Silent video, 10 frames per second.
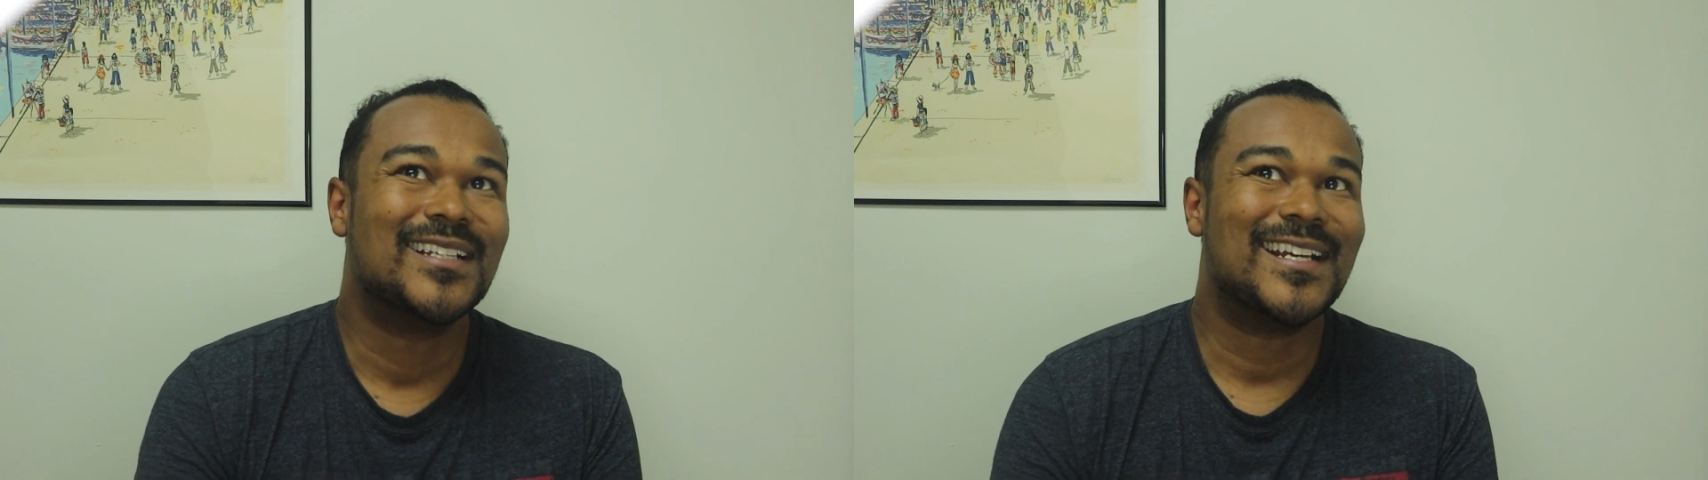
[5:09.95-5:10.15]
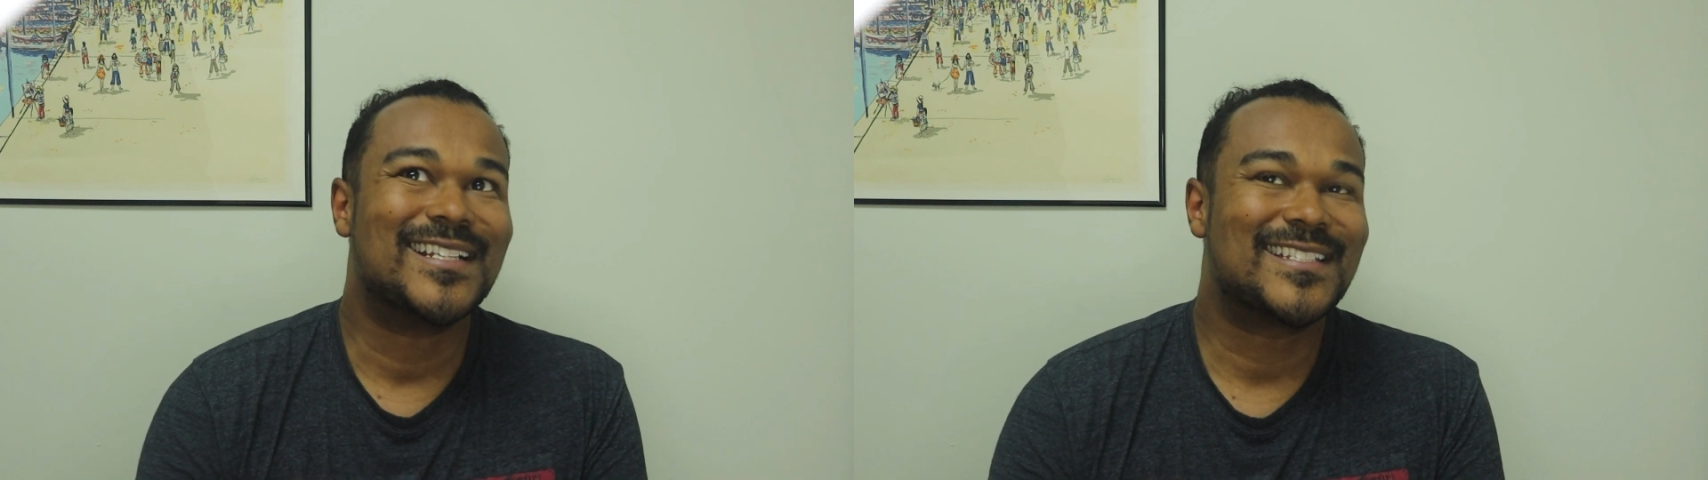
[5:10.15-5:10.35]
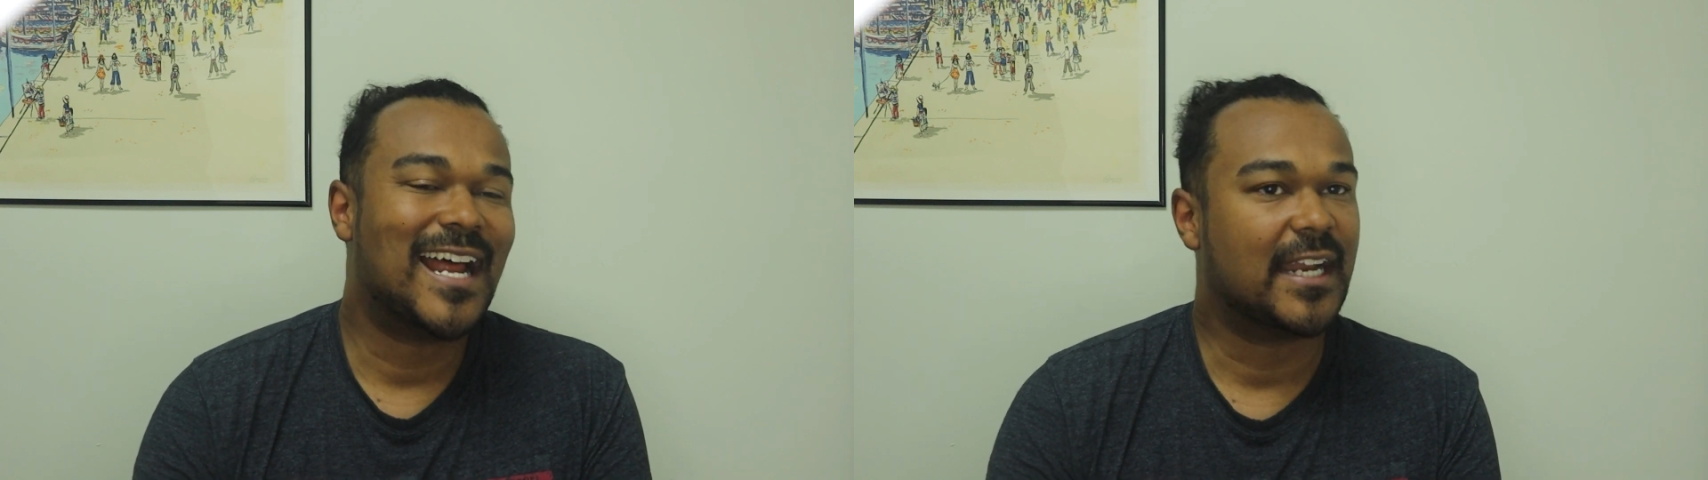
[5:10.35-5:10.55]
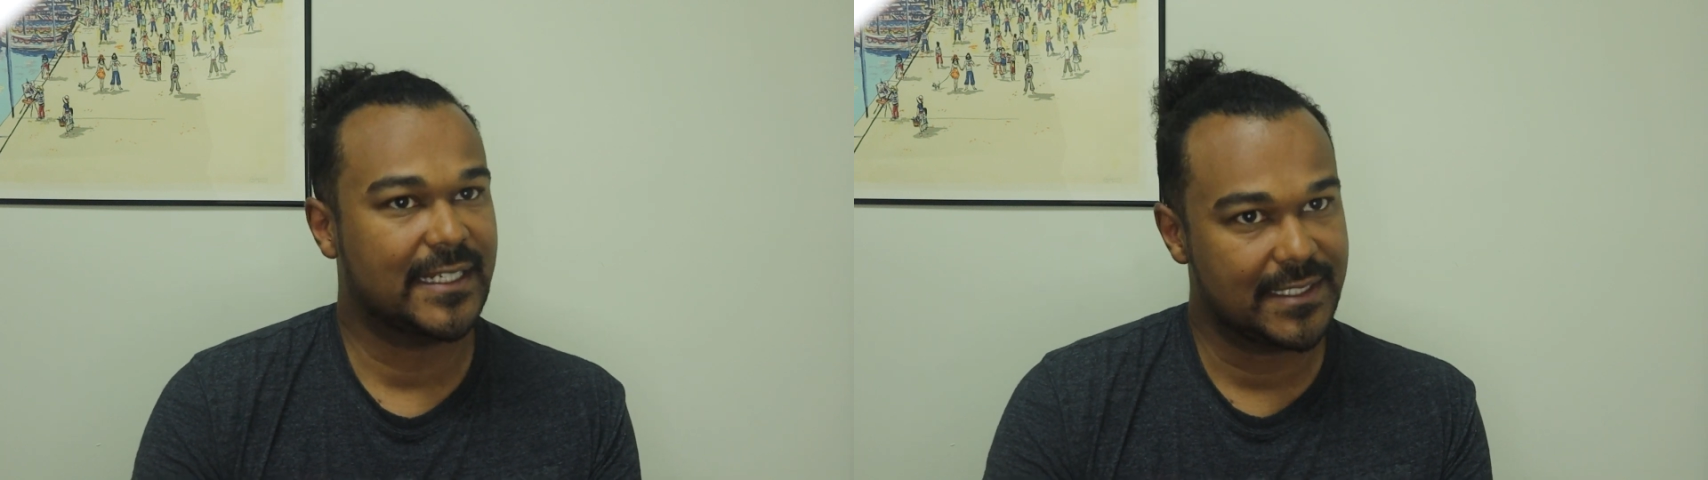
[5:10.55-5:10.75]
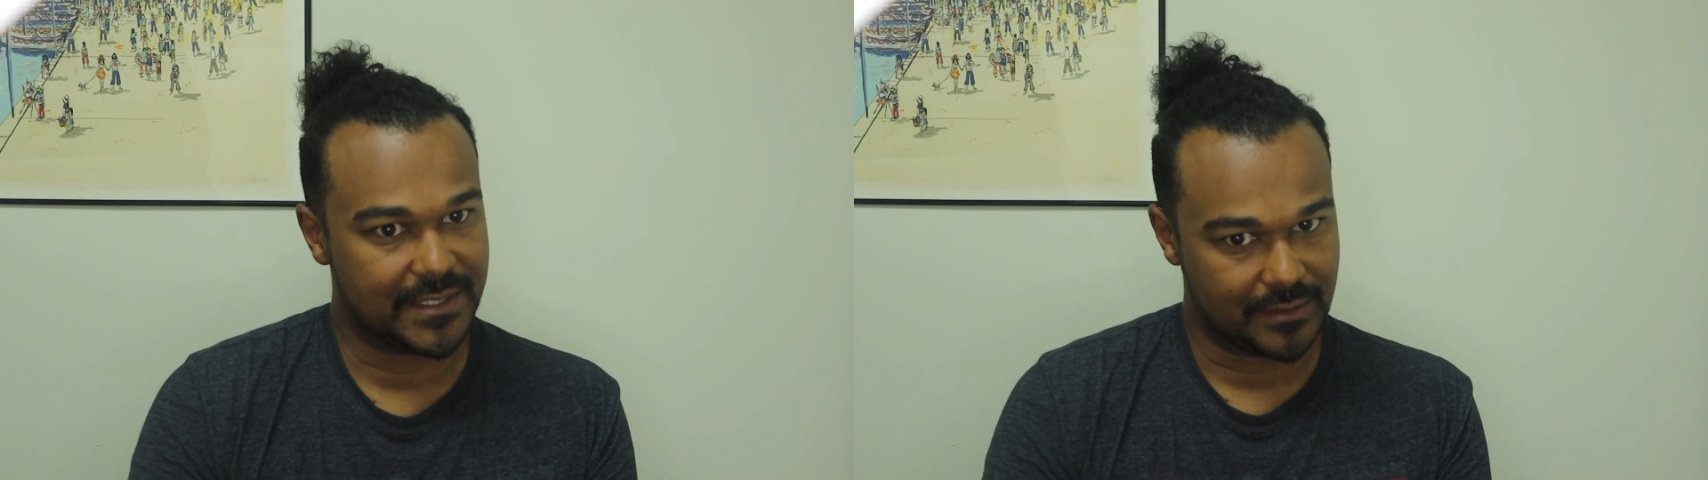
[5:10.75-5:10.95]
It's not
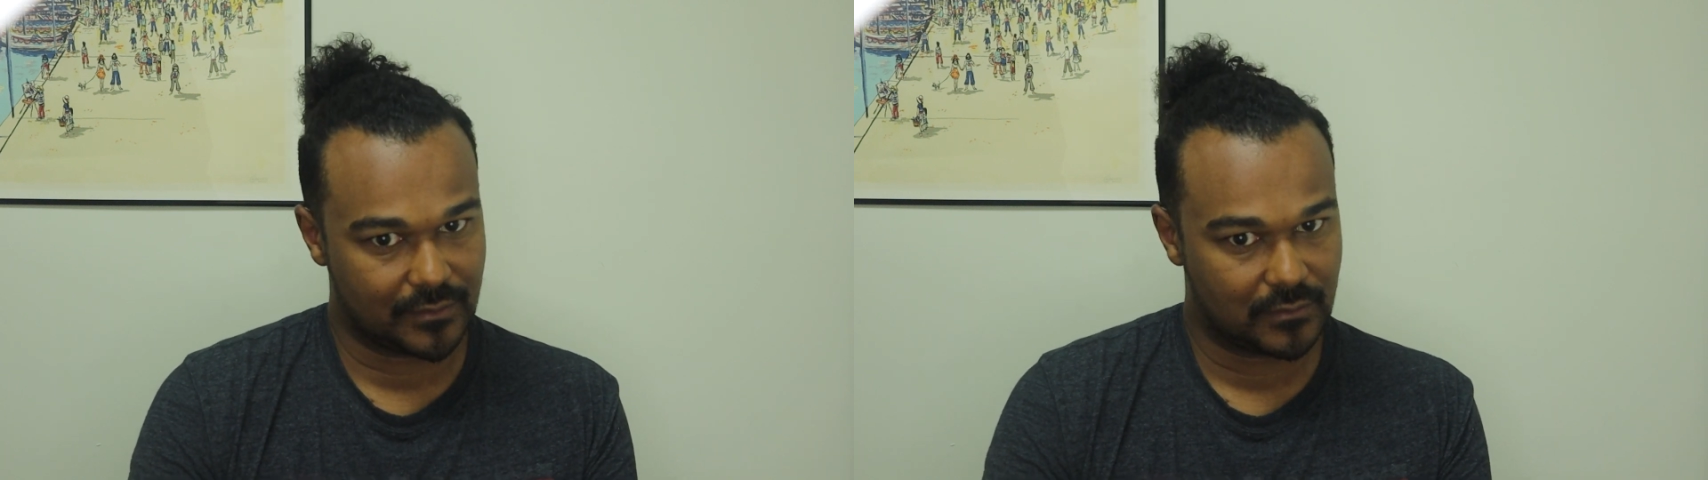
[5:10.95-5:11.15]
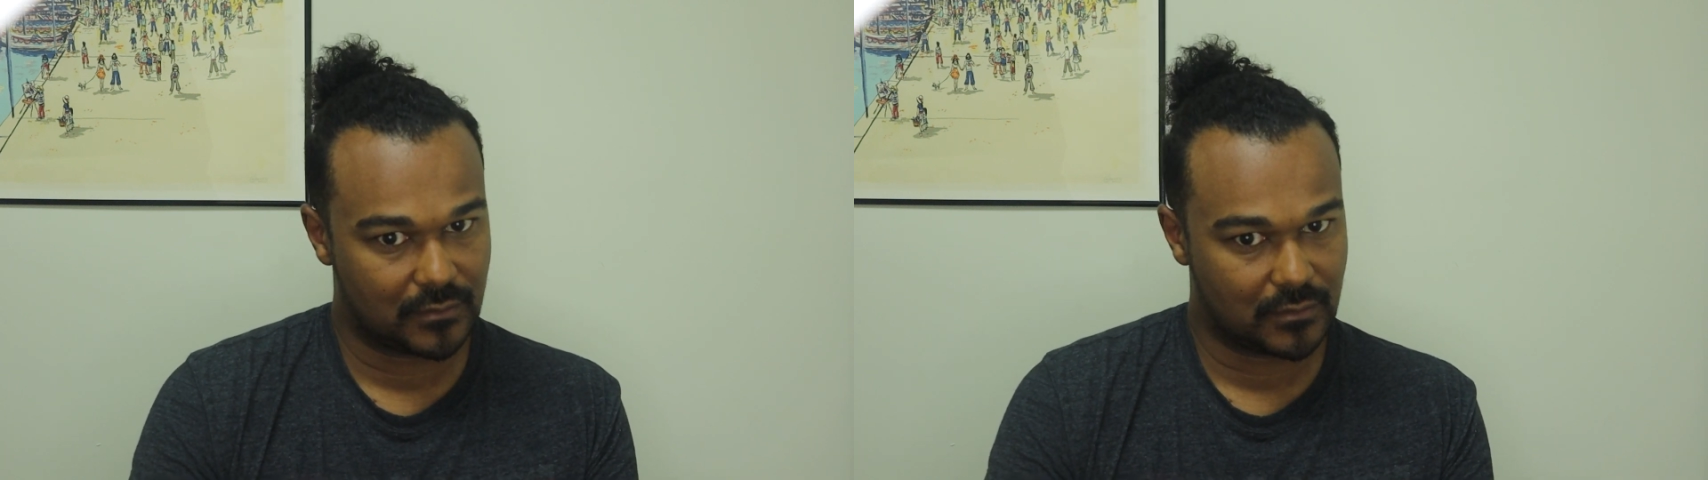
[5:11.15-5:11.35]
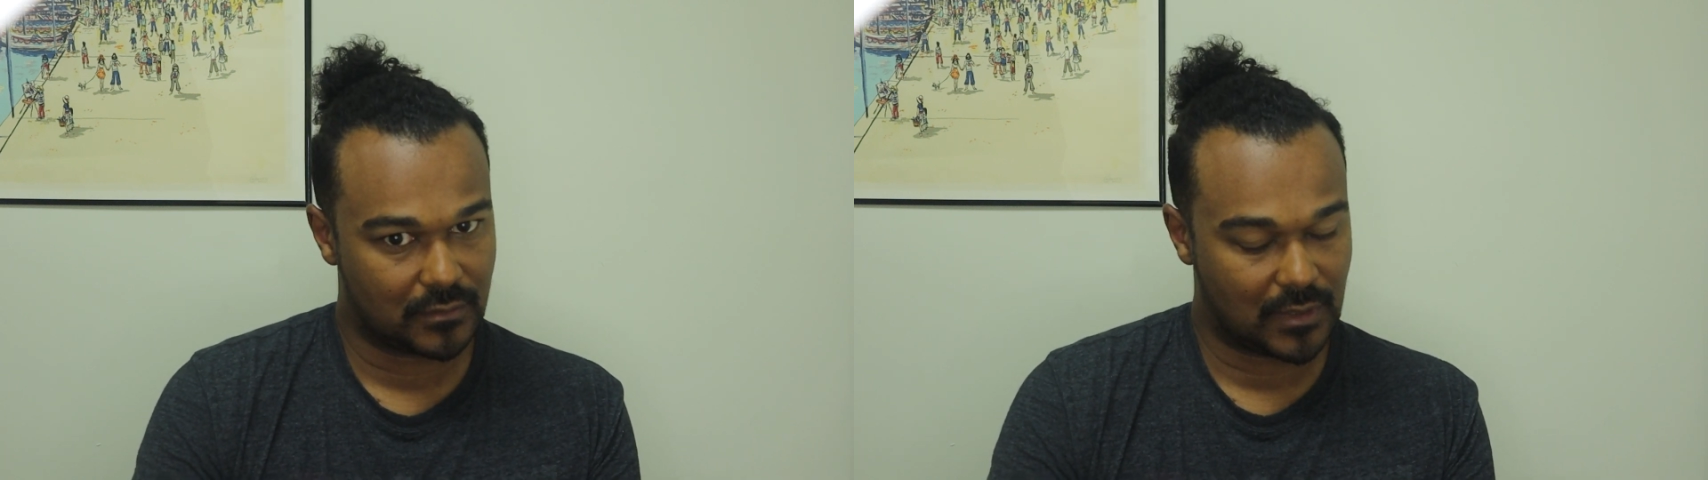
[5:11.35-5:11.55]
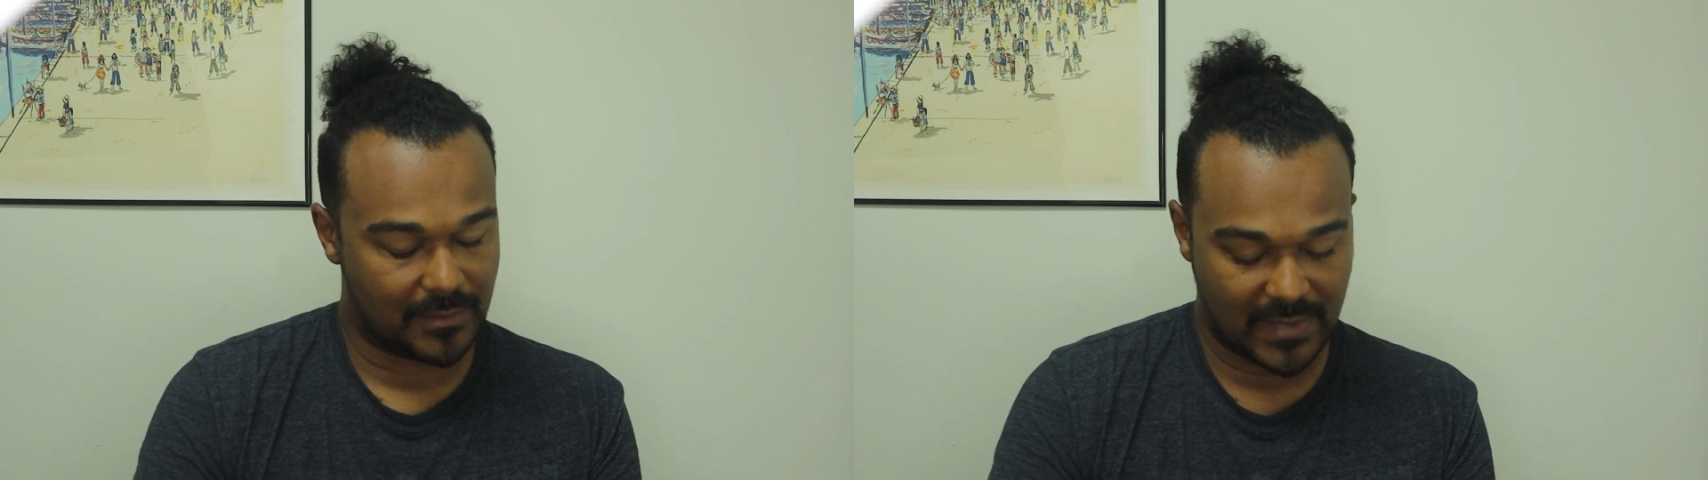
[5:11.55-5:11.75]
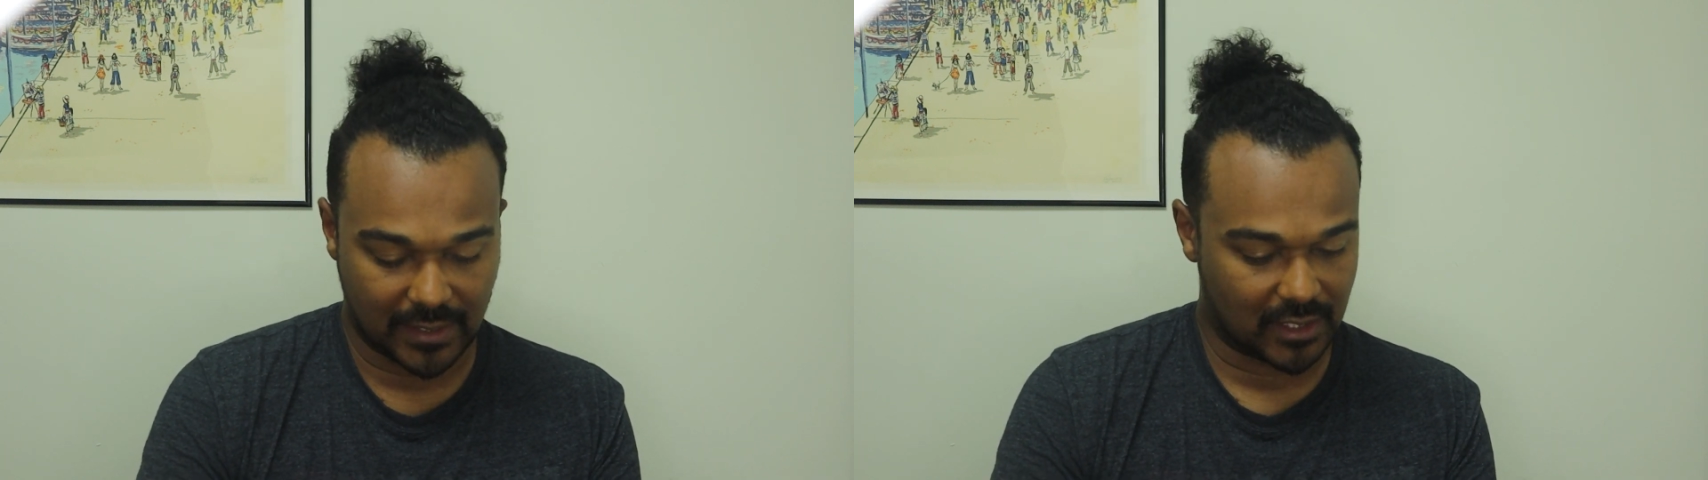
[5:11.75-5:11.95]
easy. I'm not